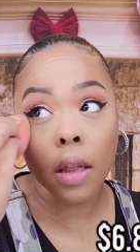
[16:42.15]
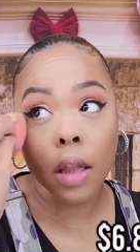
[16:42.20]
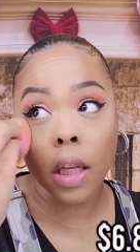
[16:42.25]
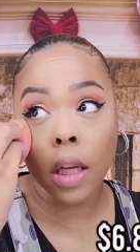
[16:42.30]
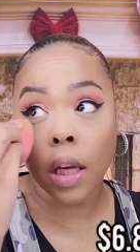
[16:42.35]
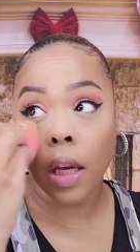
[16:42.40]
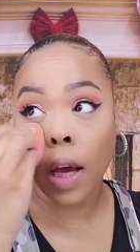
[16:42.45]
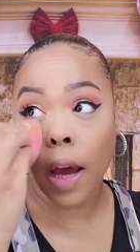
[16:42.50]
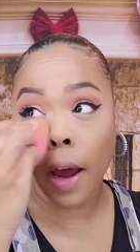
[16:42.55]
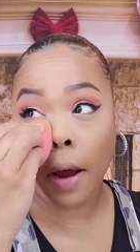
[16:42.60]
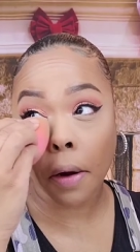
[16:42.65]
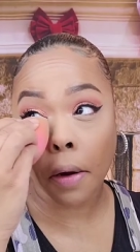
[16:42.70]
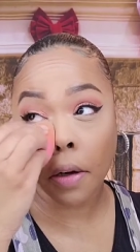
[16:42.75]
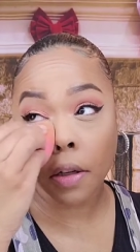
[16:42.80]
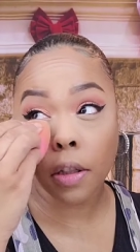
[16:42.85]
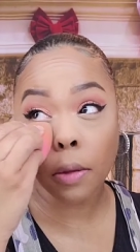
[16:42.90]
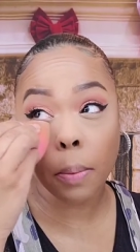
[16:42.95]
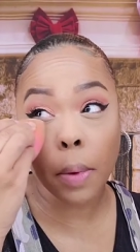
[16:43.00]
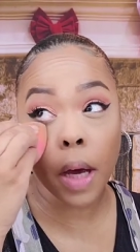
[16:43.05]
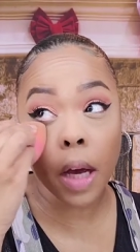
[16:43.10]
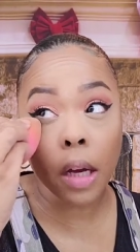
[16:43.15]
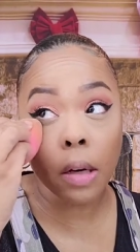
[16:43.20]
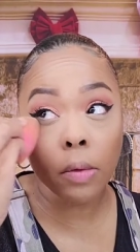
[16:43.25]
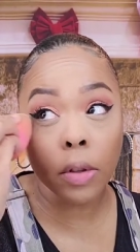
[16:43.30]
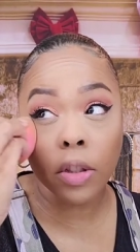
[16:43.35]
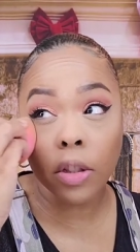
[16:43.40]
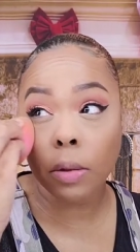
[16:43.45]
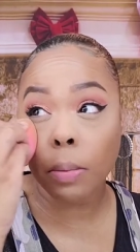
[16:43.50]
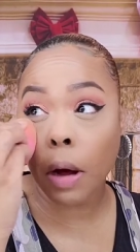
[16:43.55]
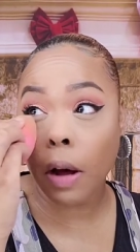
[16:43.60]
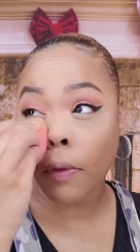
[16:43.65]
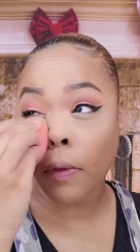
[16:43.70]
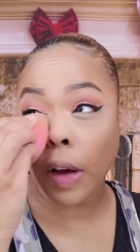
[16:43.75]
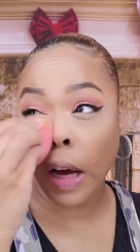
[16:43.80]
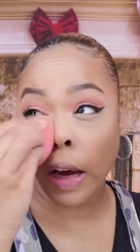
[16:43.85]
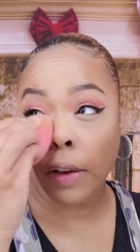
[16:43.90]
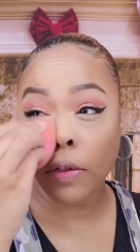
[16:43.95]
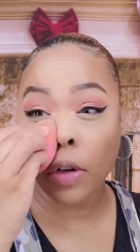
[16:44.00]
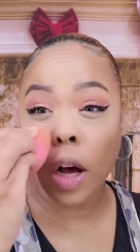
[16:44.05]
the air spun which is about five